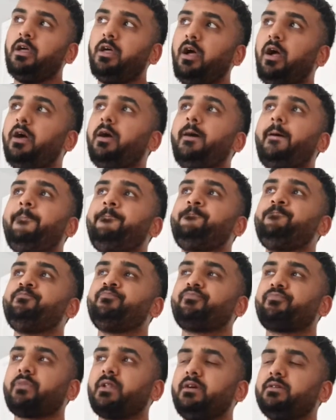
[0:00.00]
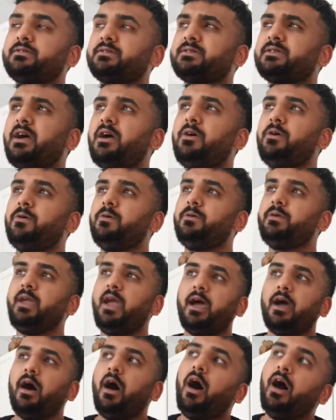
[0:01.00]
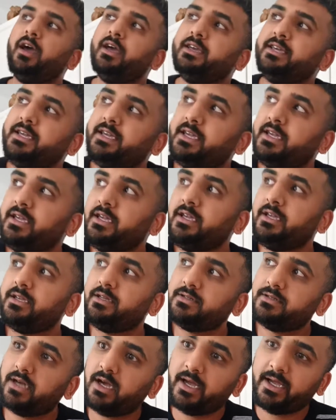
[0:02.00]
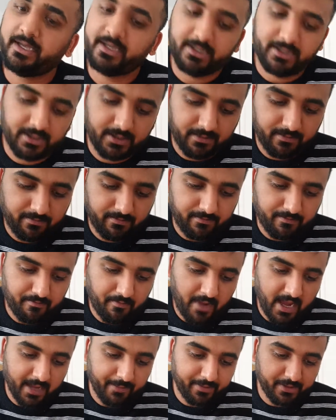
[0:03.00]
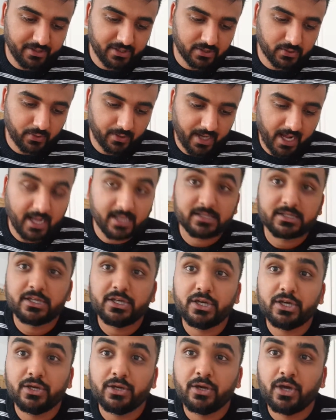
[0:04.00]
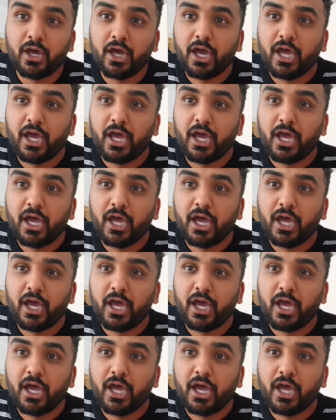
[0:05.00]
know. So, yeah, I maybe just want to ask you